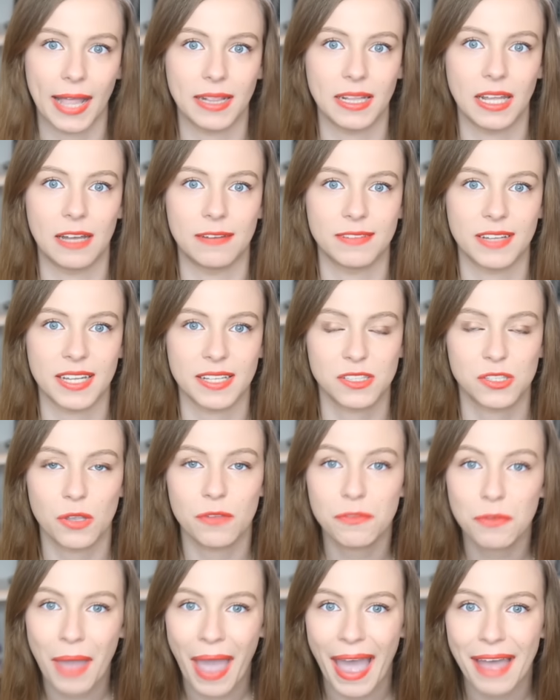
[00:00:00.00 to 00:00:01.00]
I love it. So
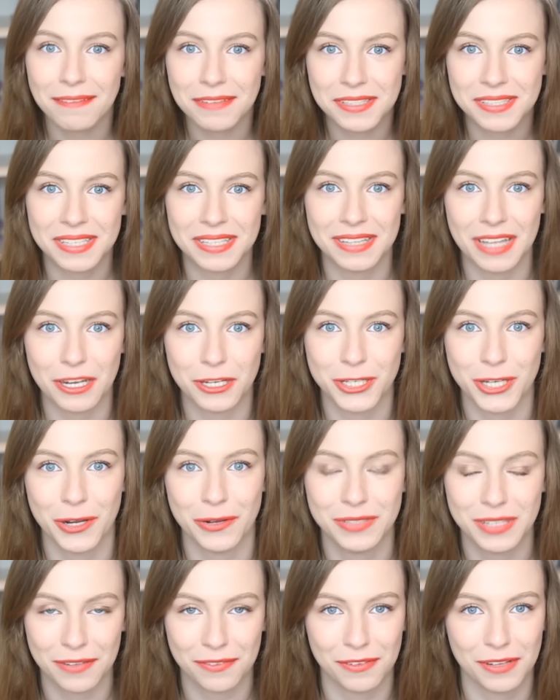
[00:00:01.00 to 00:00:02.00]
if you haven't seen that
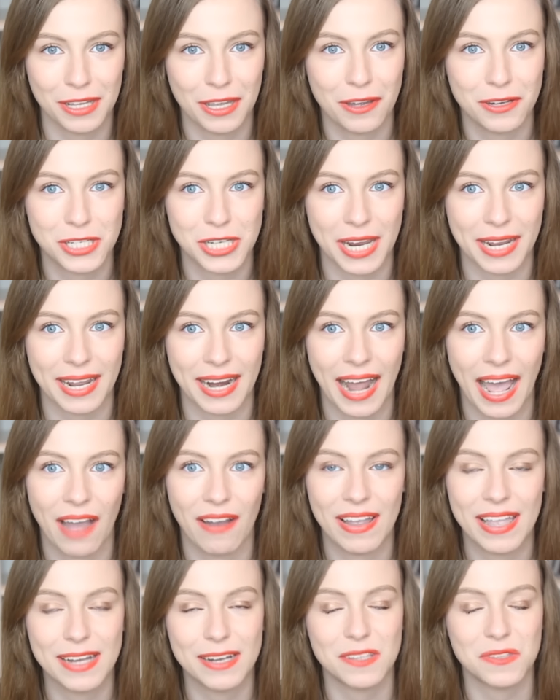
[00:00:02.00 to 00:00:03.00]
show, definitely go check it
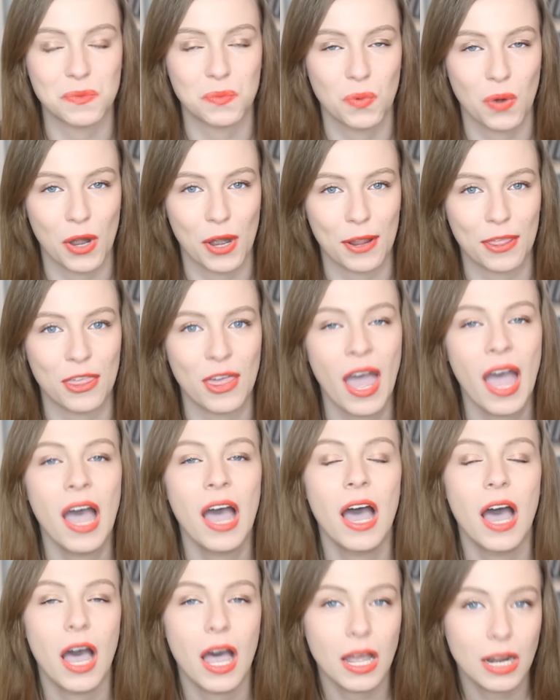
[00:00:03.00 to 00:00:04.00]
out. It is worth
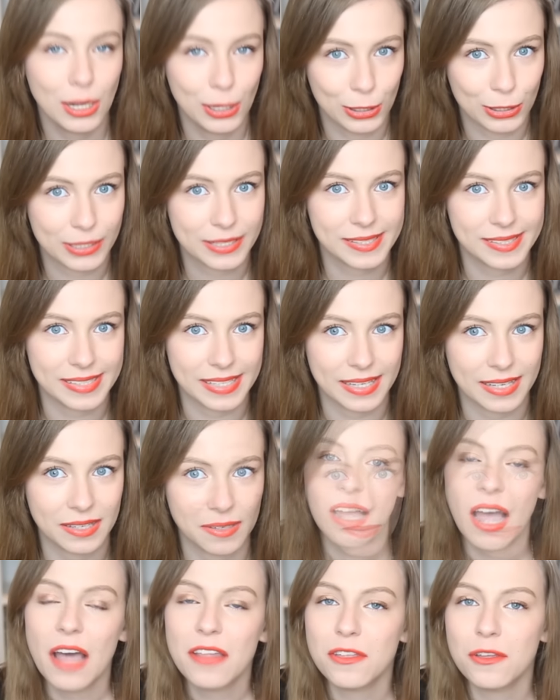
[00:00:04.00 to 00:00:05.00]
a look
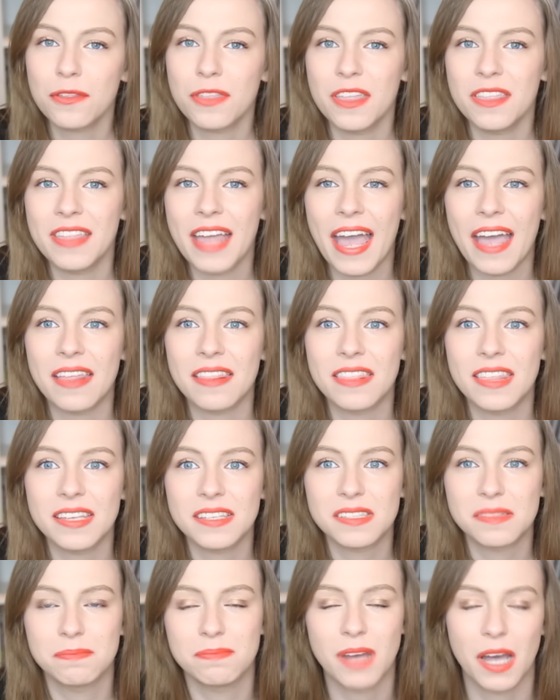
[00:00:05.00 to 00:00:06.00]
see. Other than that,
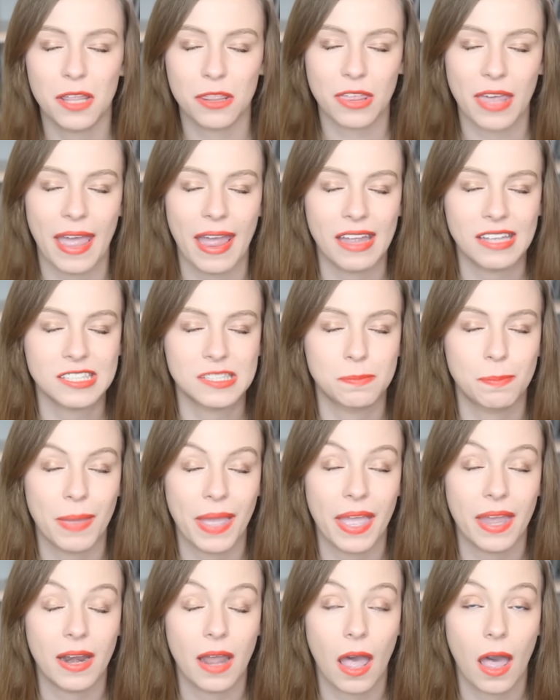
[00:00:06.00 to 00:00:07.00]
this month has
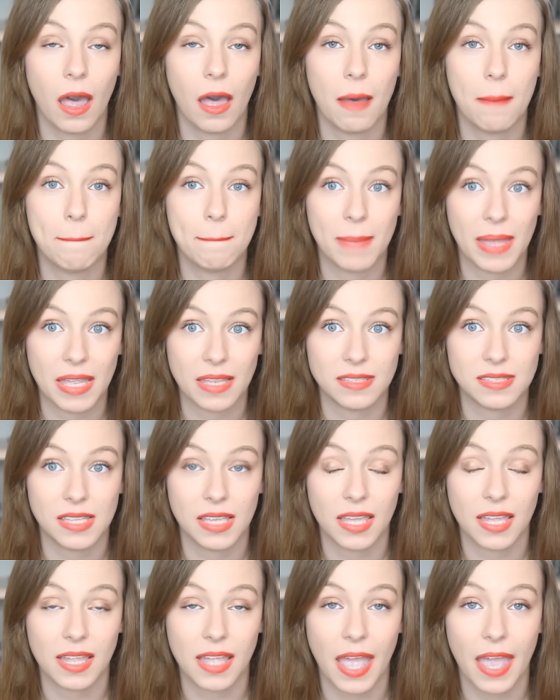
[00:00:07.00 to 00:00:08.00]
been
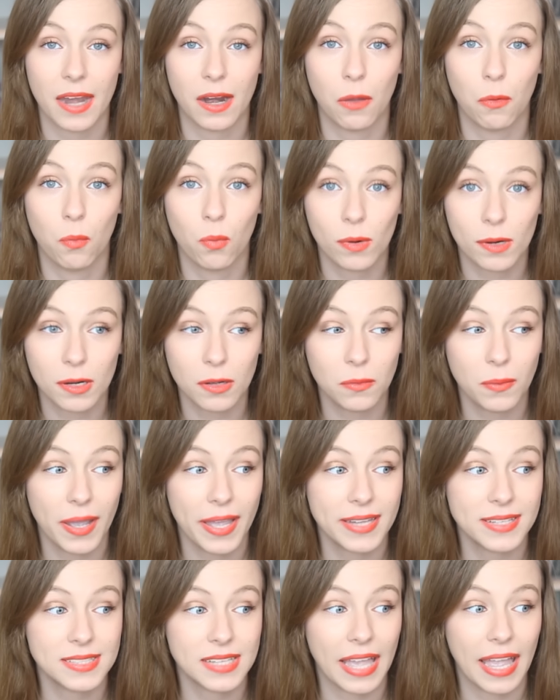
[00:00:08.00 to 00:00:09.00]
amazing and a
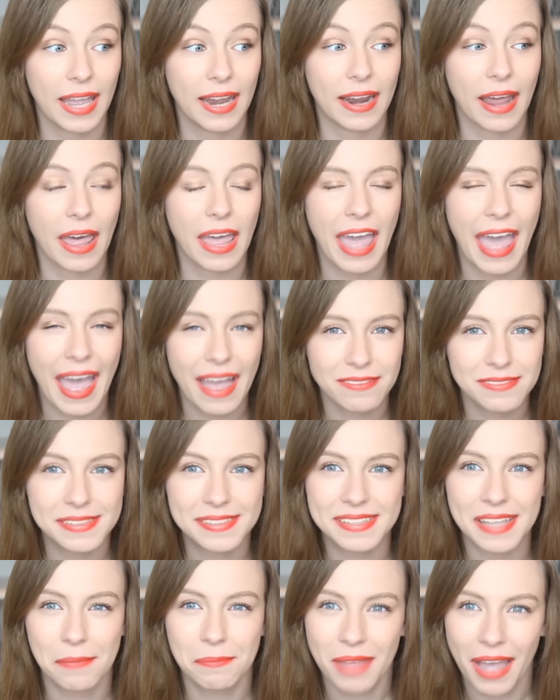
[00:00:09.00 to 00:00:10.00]
whirlwind, and I have to
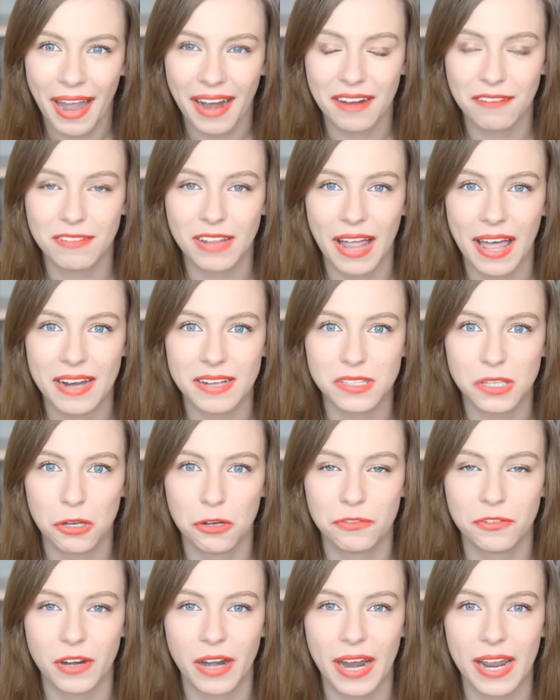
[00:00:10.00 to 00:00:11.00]
say, I'm kind of glad it's
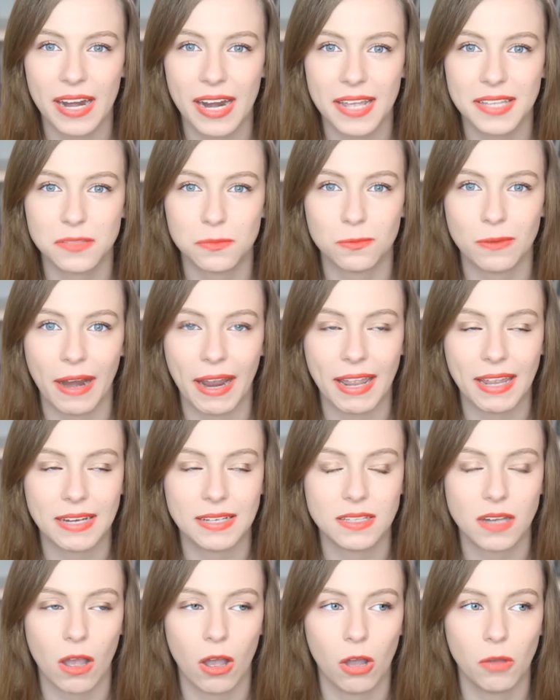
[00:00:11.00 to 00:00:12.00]
over. It has
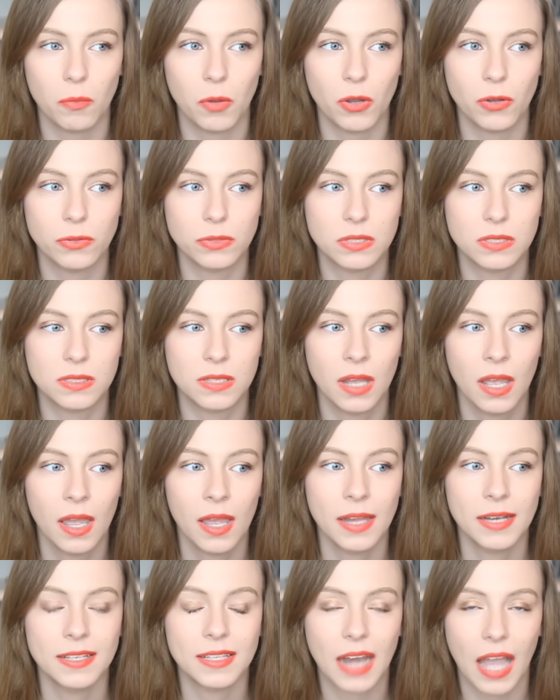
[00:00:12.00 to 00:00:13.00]
rained almost
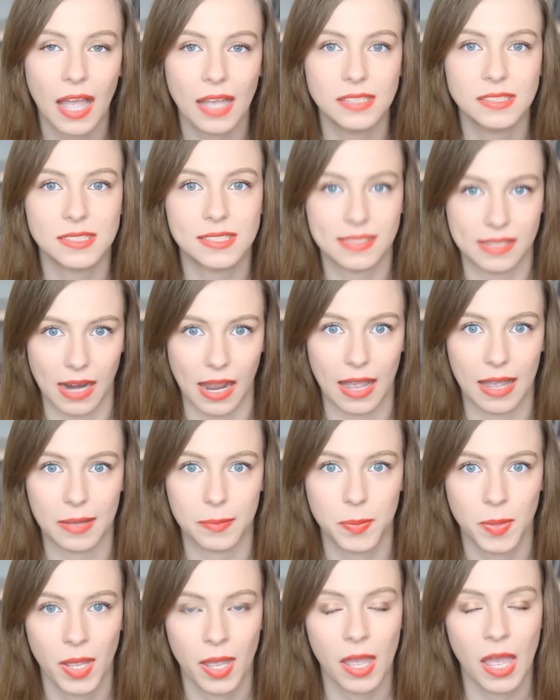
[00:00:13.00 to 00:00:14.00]

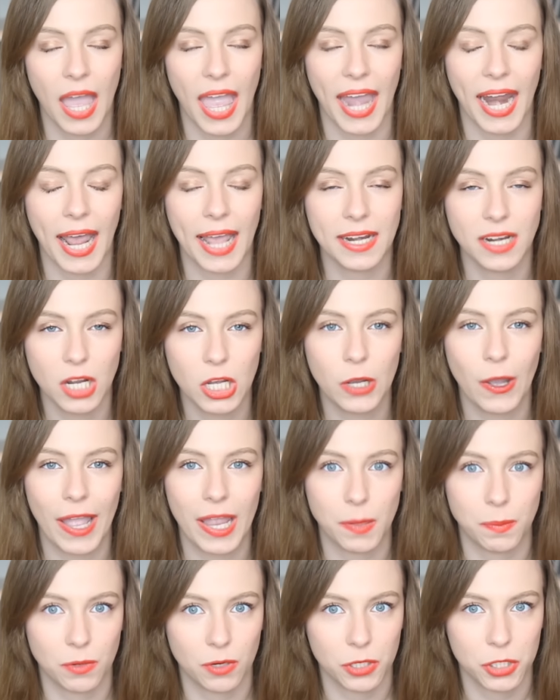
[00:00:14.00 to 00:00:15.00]
nonstop and I know
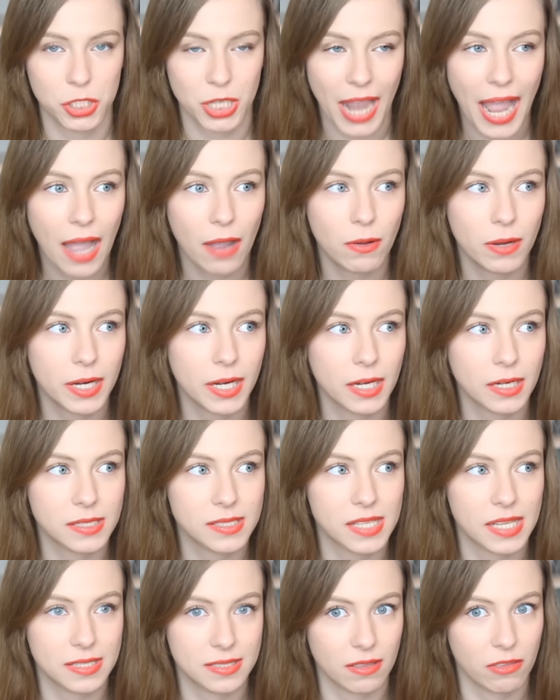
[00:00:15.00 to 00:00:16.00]
April
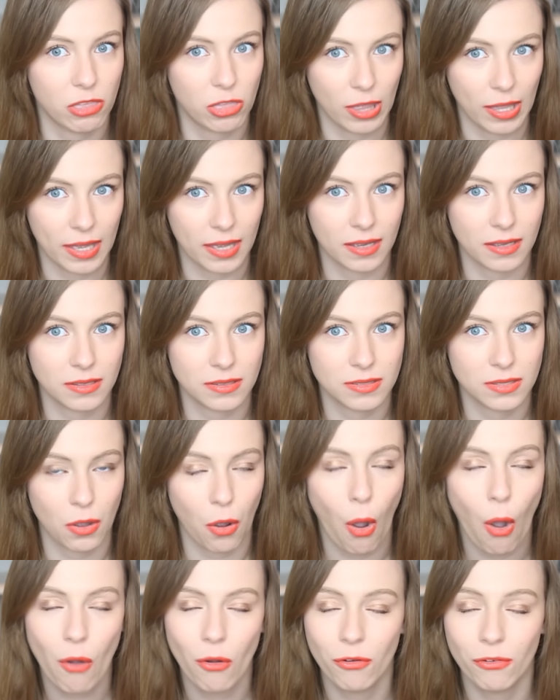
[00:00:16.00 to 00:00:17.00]
showers is a thing, so
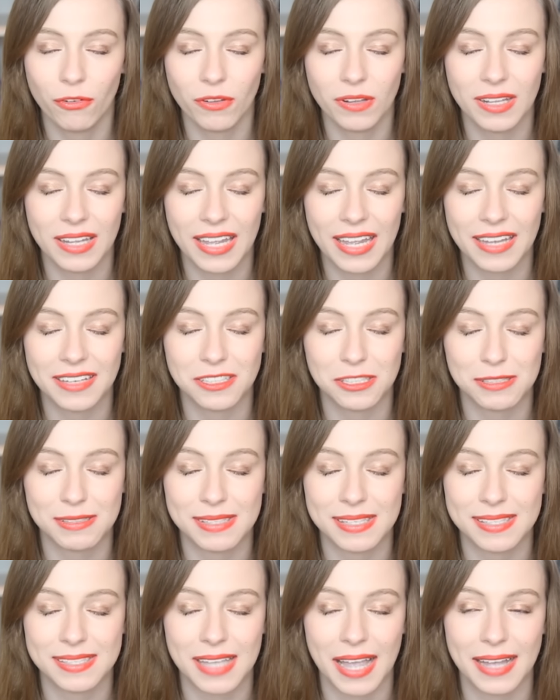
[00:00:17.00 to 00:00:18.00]
hopefully it just
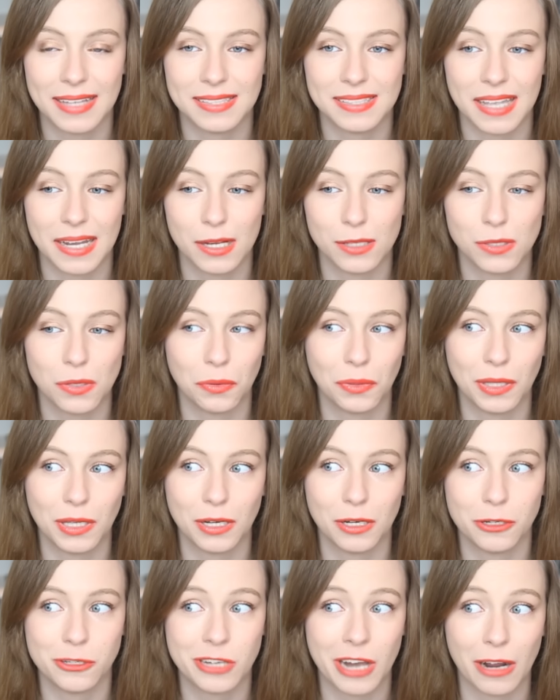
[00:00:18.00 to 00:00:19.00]
decides that it's only
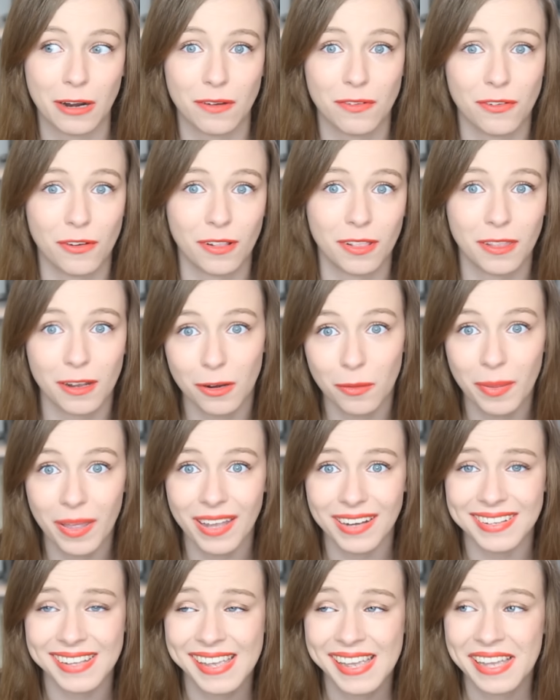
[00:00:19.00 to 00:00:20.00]
going to shower for a little
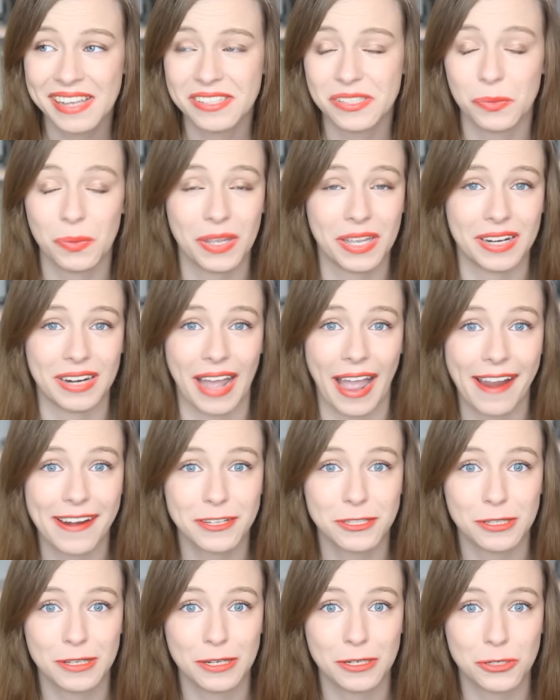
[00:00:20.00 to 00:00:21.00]
bit so we can
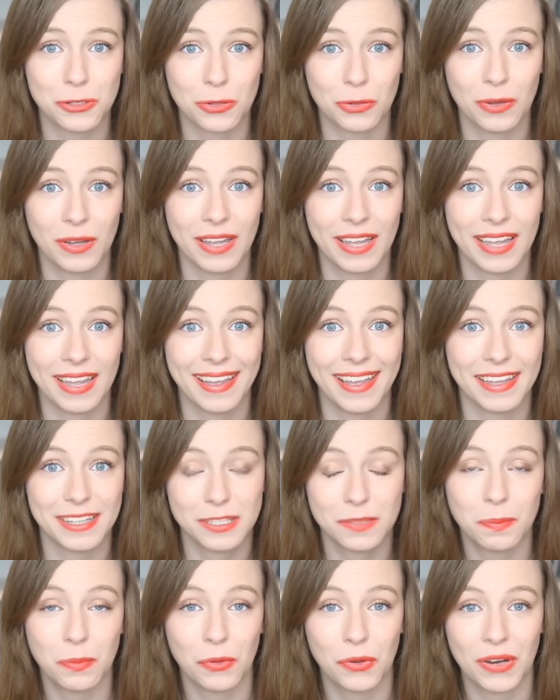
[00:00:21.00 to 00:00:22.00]
actually enjoy
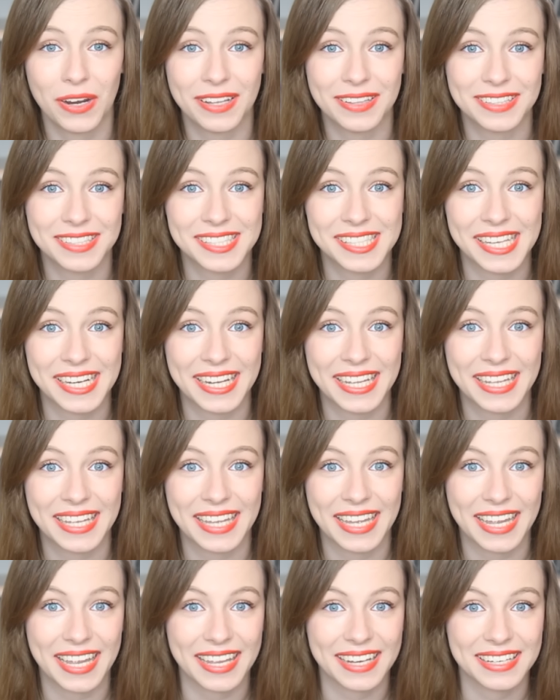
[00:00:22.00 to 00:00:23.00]
exploring the
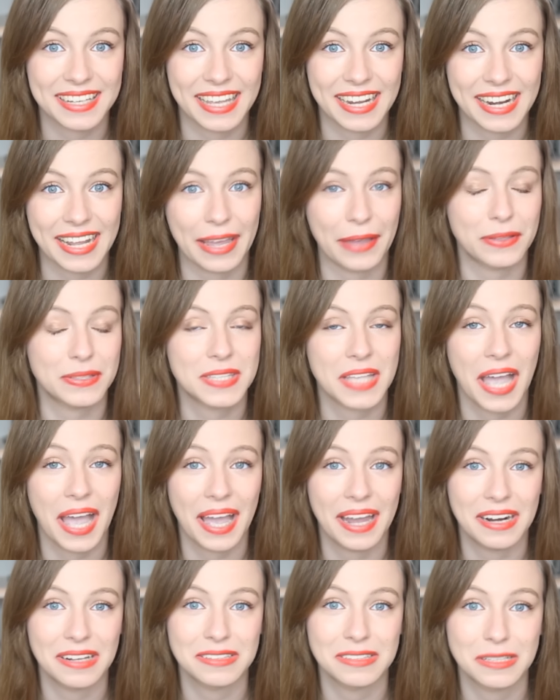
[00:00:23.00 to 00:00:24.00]
city and getting
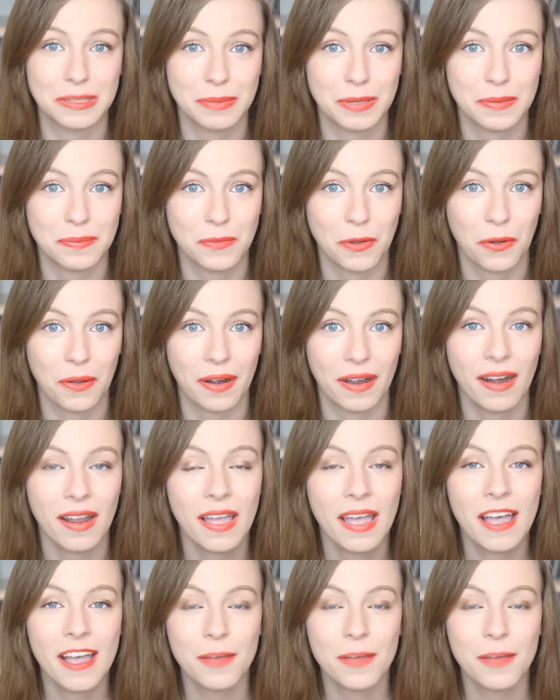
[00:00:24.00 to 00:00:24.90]
outside a little bit more.